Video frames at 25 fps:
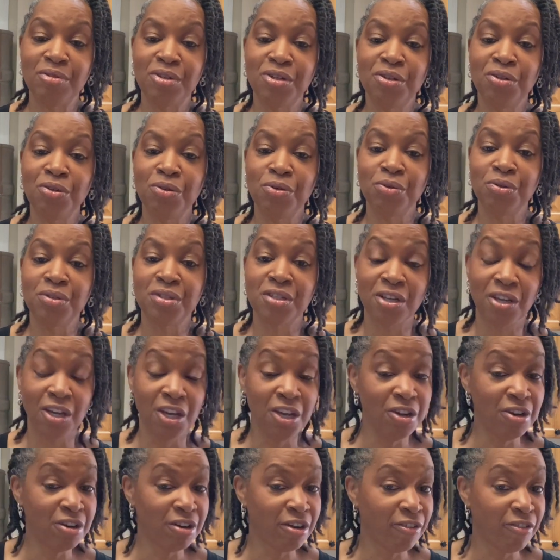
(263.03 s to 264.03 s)
to
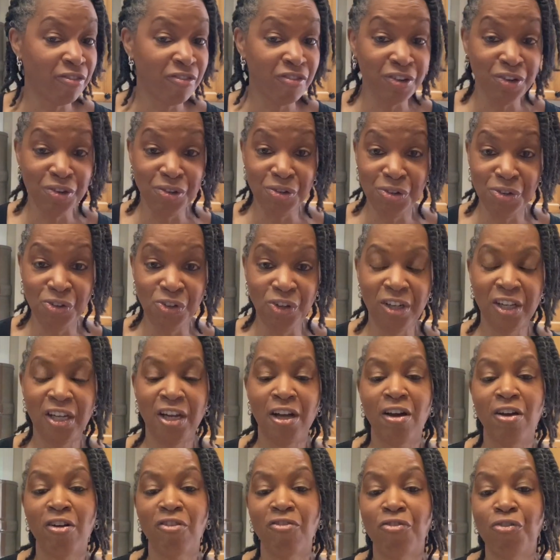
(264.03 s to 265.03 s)
secure food
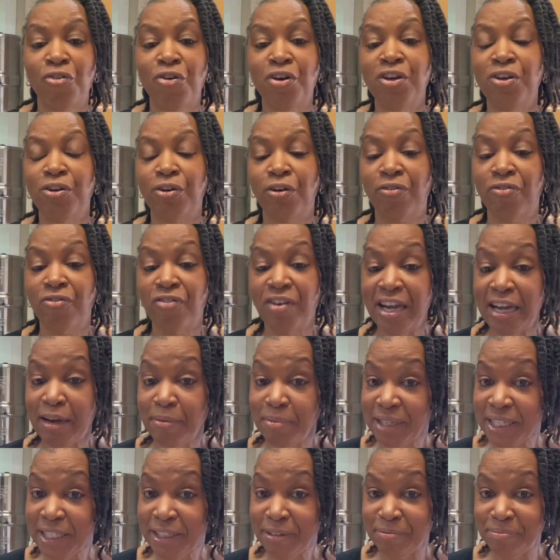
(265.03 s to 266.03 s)
for your
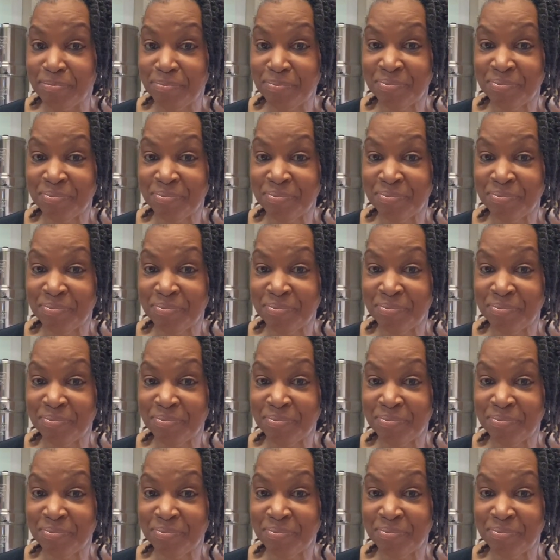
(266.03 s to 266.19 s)
family